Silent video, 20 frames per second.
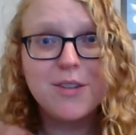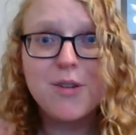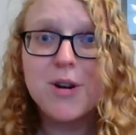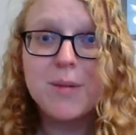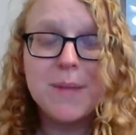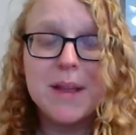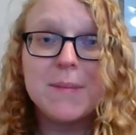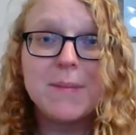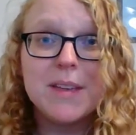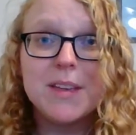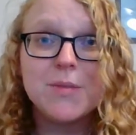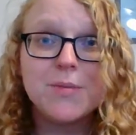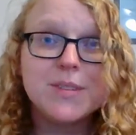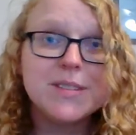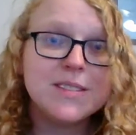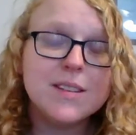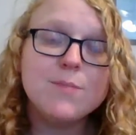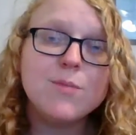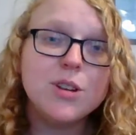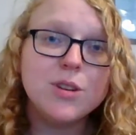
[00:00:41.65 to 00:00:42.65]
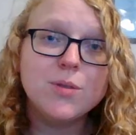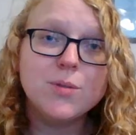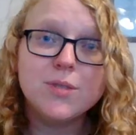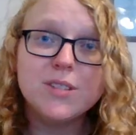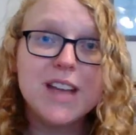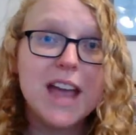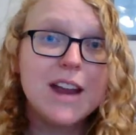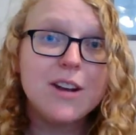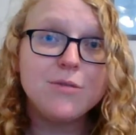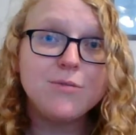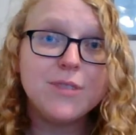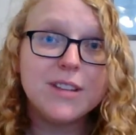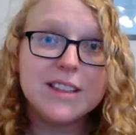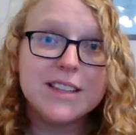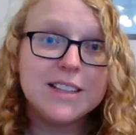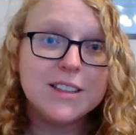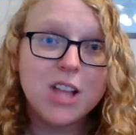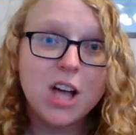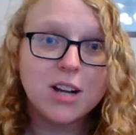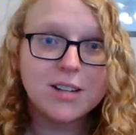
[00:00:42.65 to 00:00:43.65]
or maybe it was someone who died a
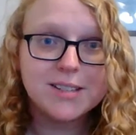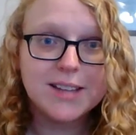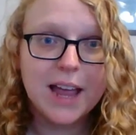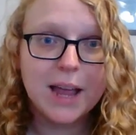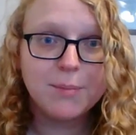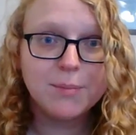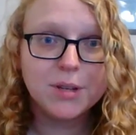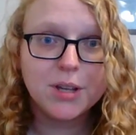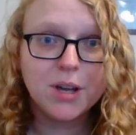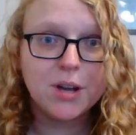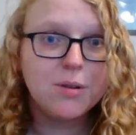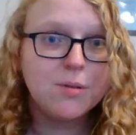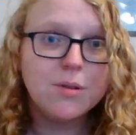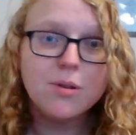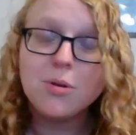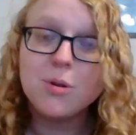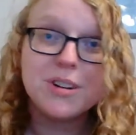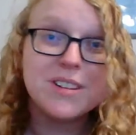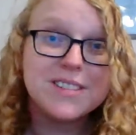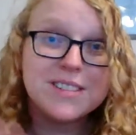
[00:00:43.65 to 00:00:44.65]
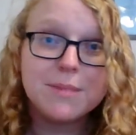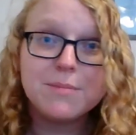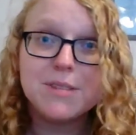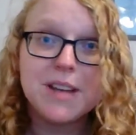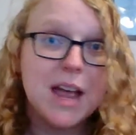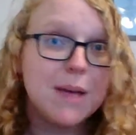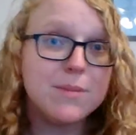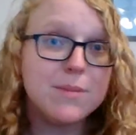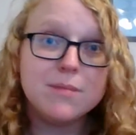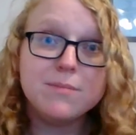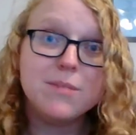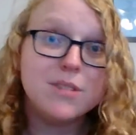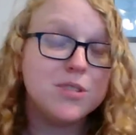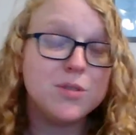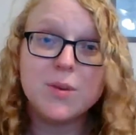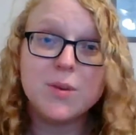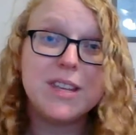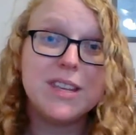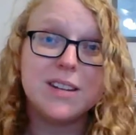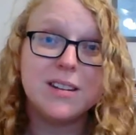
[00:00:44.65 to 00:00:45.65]
really long time ago or sometime in
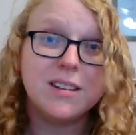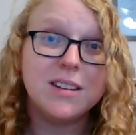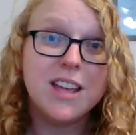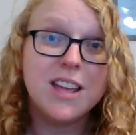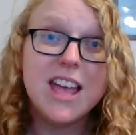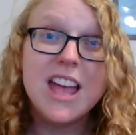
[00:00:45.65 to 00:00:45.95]
between.